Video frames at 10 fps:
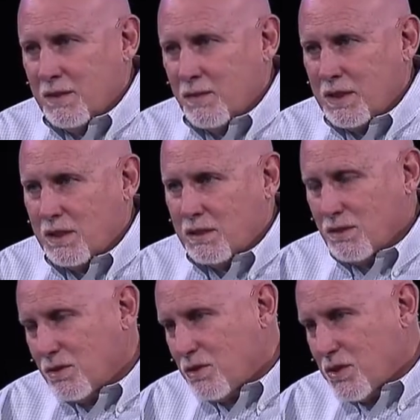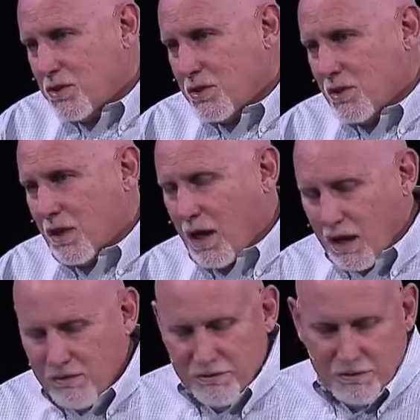And when you lose your
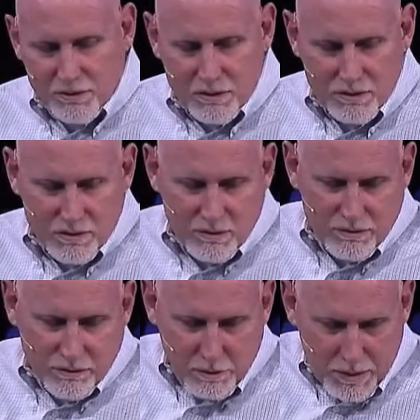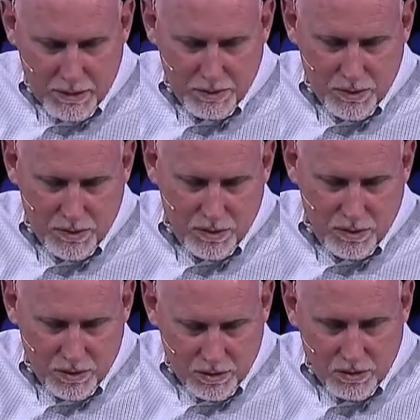love for people,
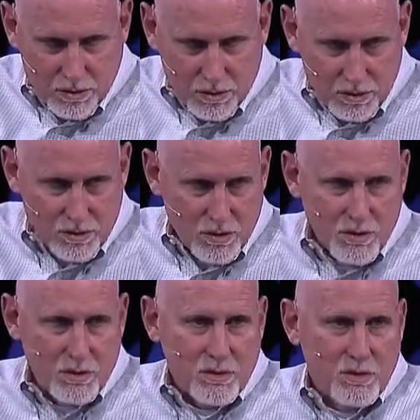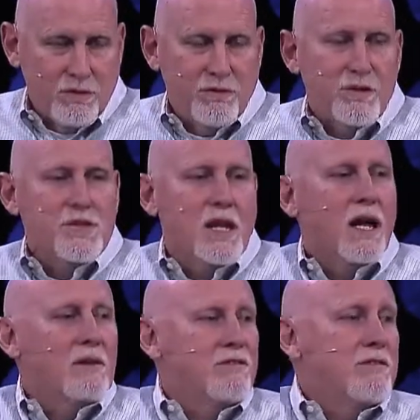you lose your first
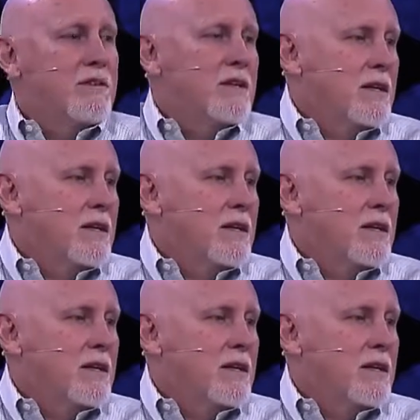love,